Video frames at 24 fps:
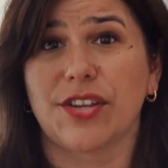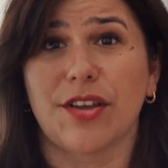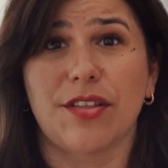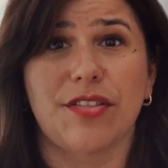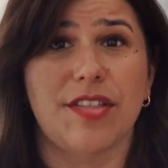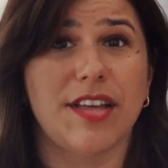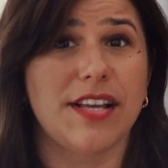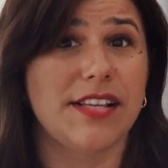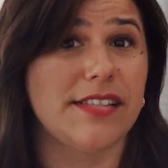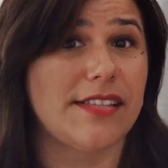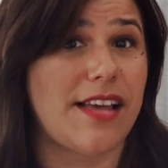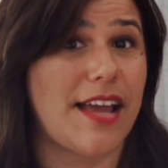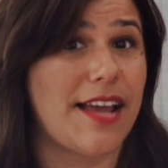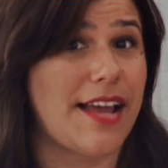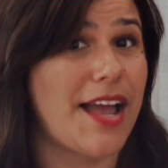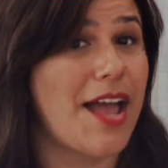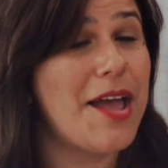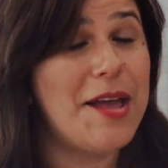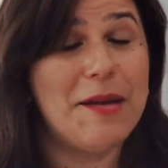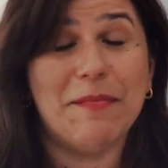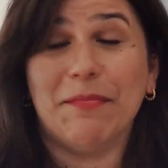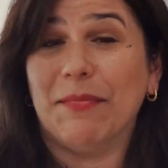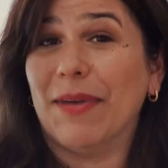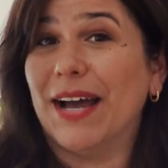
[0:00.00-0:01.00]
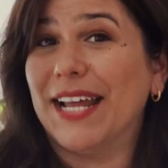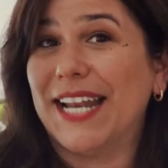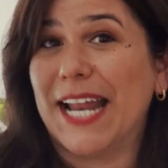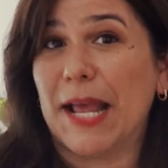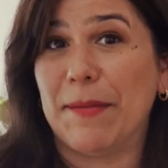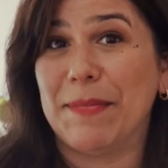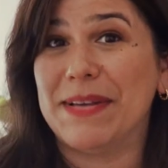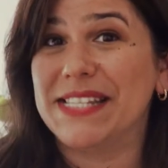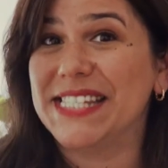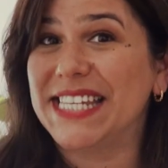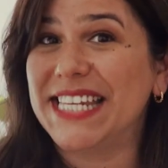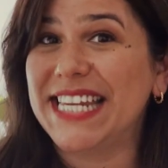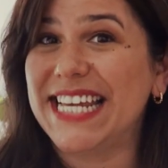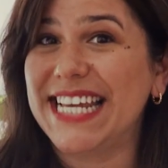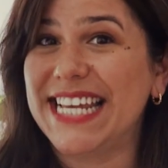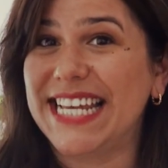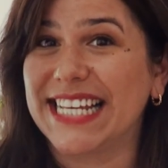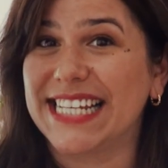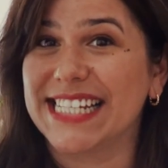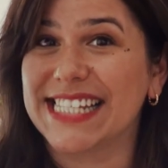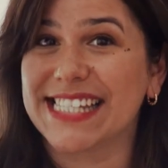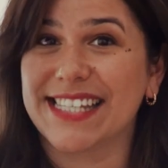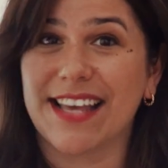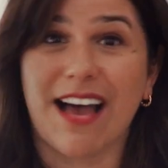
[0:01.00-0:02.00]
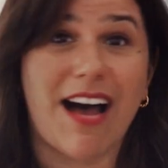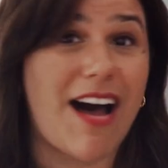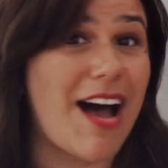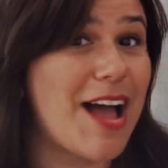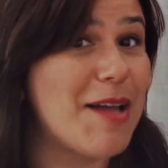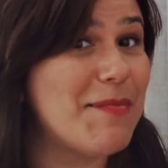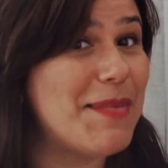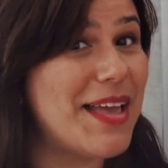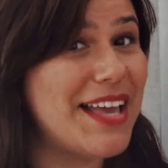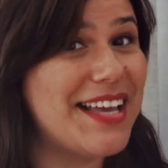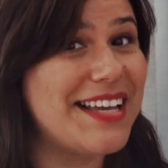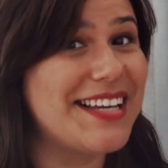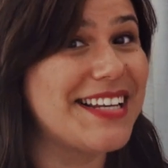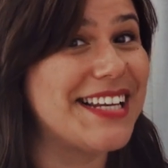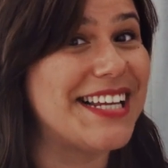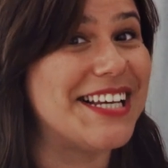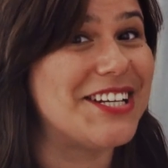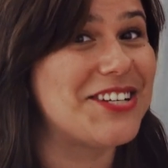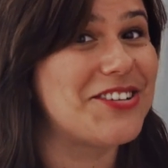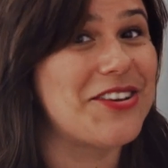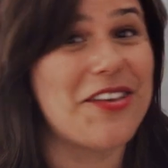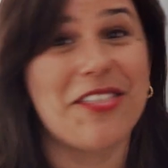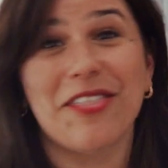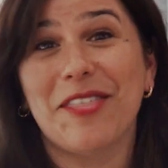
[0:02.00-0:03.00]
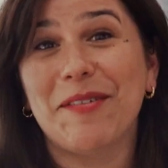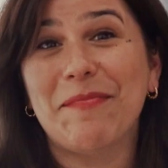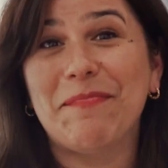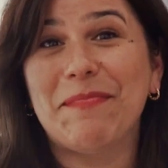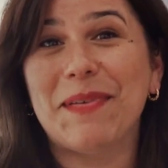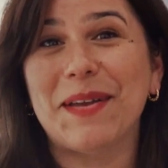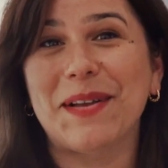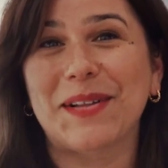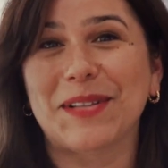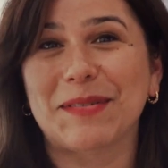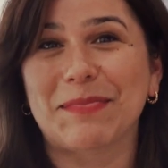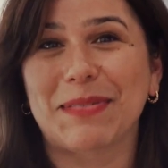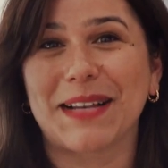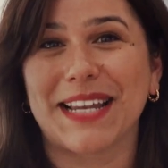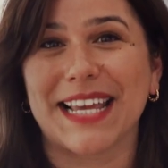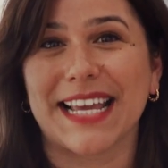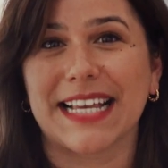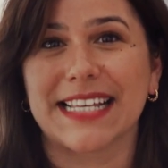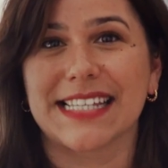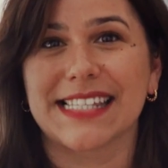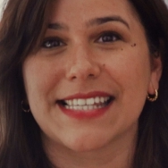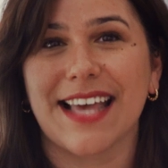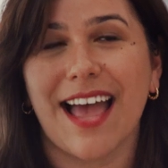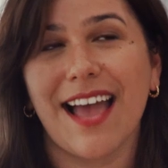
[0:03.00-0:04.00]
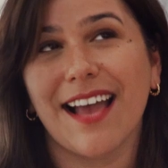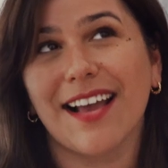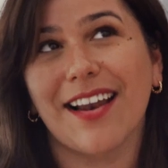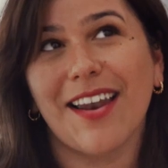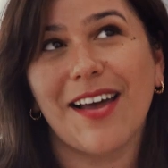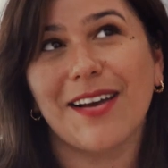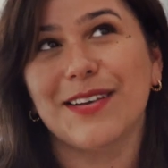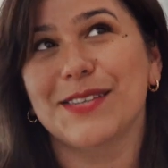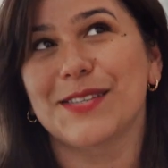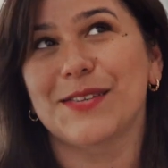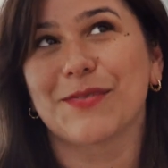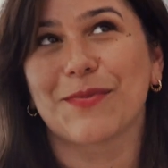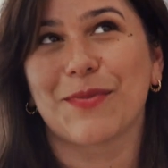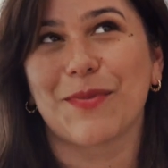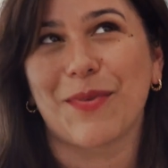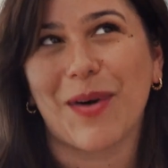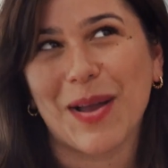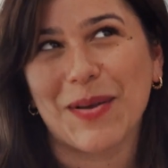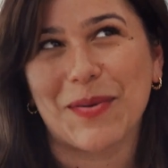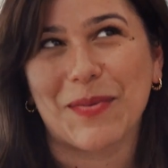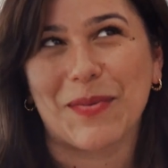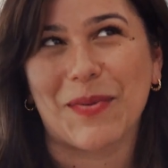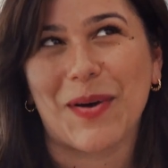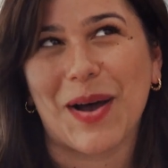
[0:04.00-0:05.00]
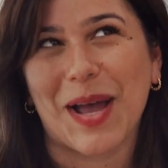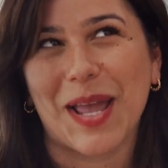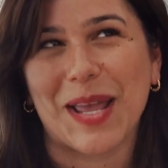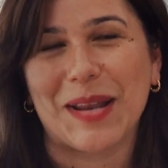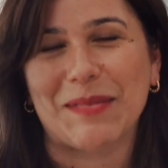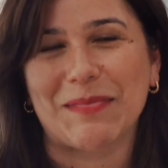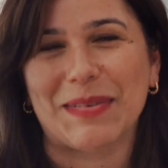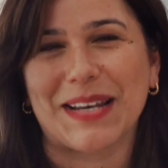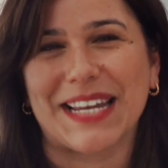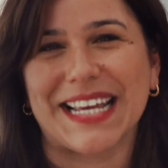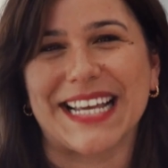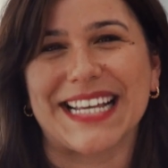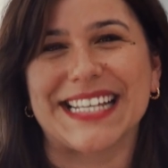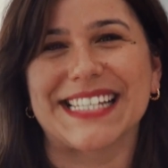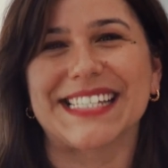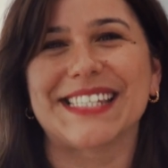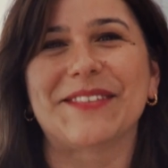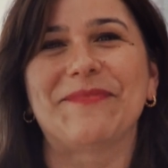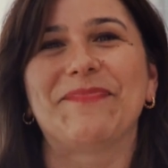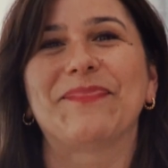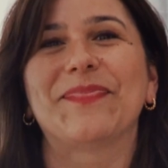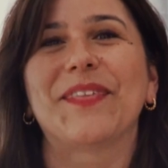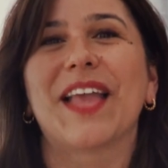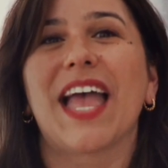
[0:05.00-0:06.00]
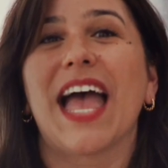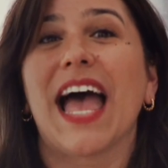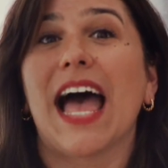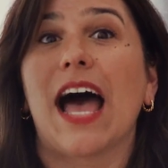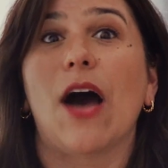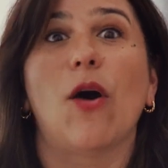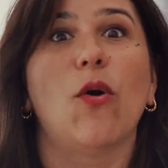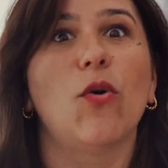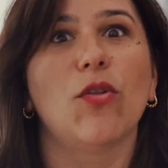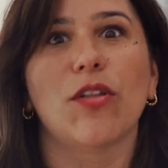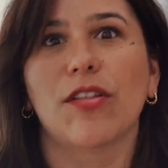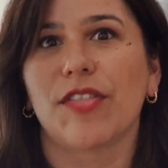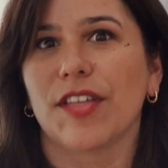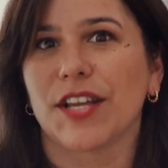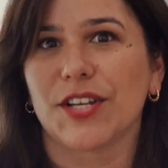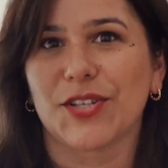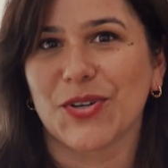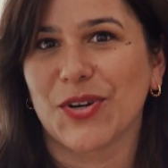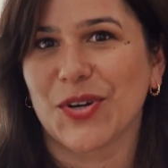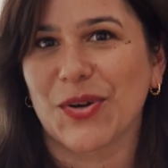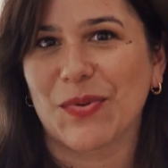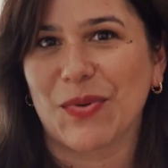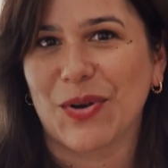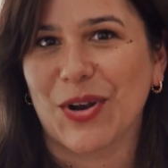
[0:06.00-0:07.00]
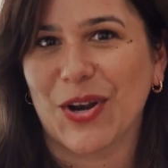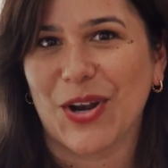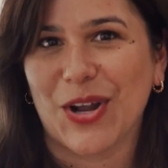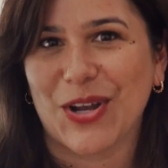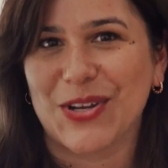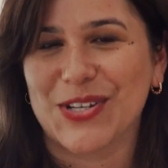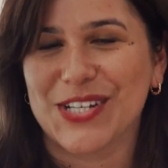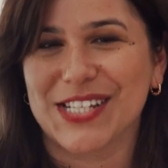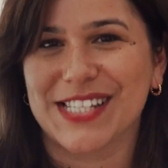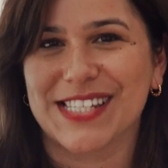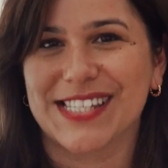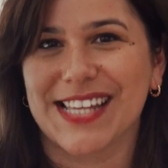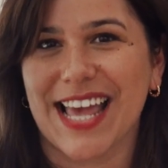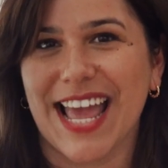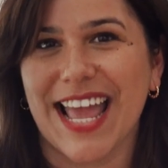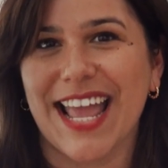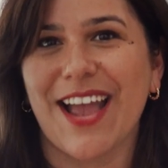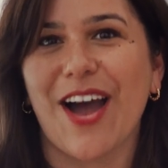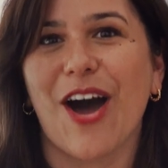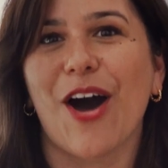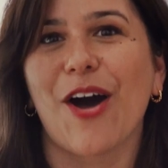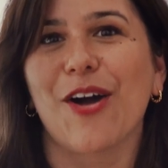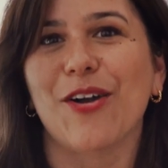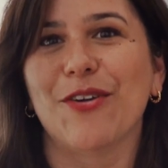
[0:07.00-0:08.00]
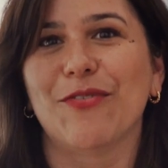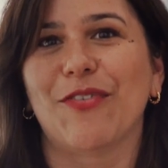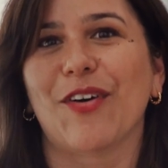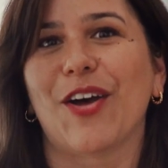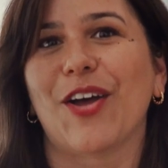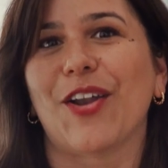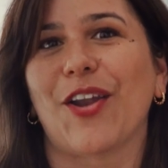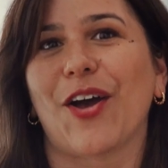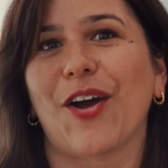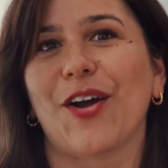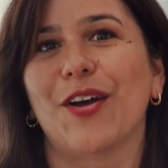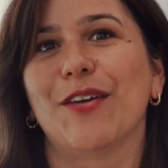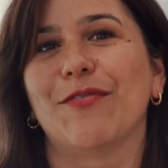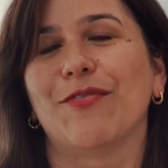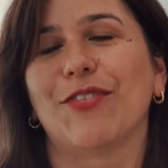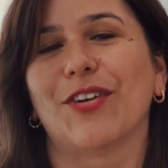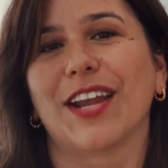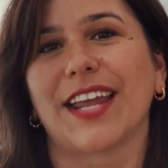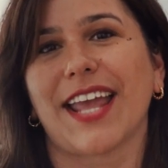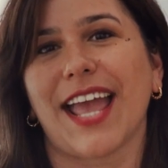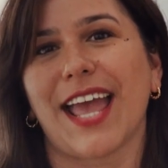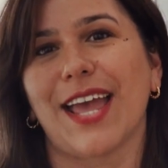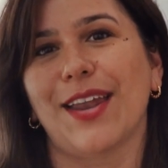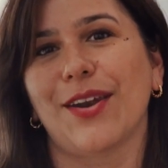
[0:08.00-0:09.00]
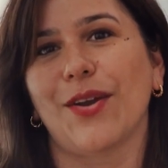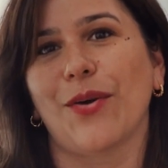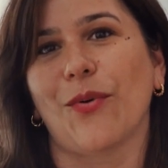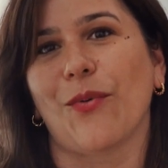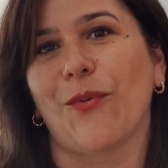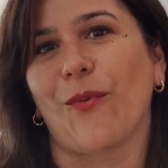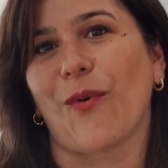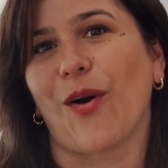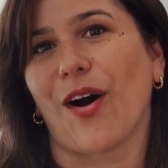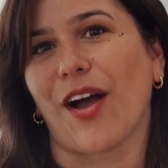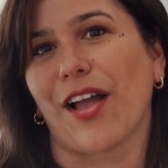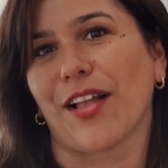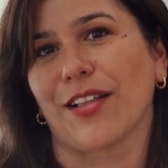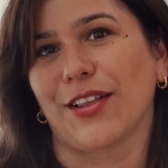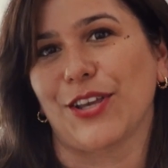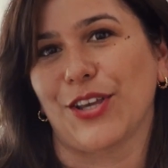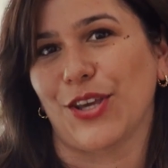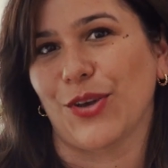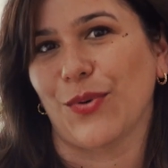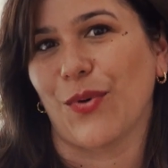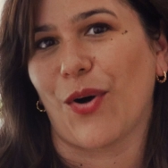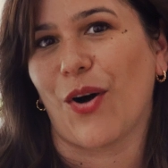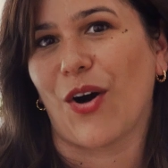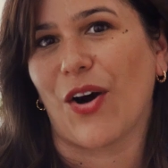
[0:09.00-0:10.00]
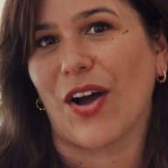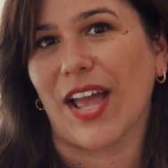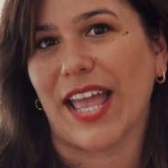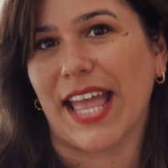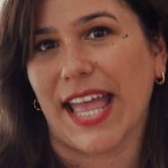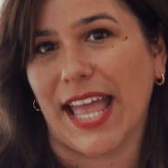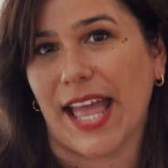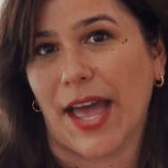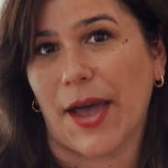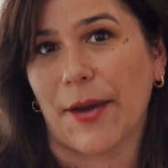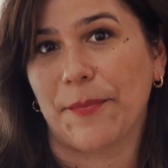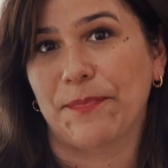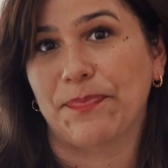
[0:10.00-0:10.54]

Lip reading: So things like, my name is Liz, I'm English, the bill please, a glass of white wine please. All the things you're going to want to know to say over and over again while you are here.